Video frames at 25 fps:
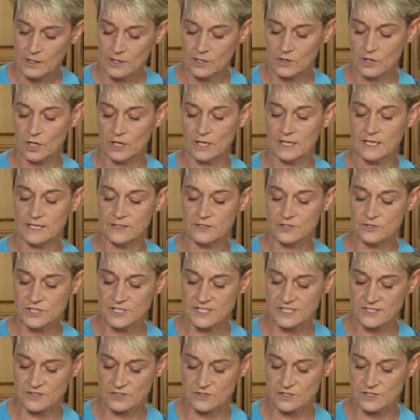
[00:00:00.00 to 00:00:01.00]
You're going to need your
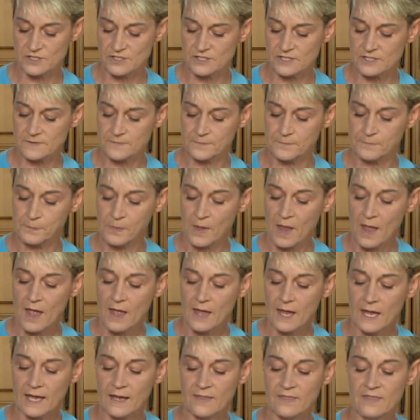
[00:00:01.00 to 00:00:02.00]
scissors.
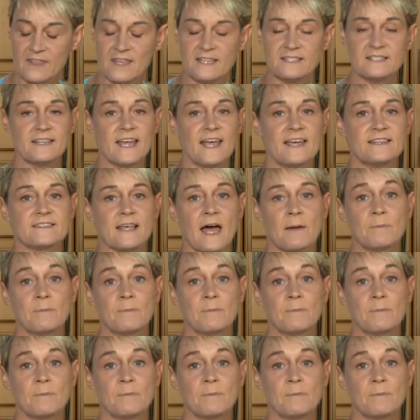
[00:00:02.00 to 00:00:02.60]
In this case,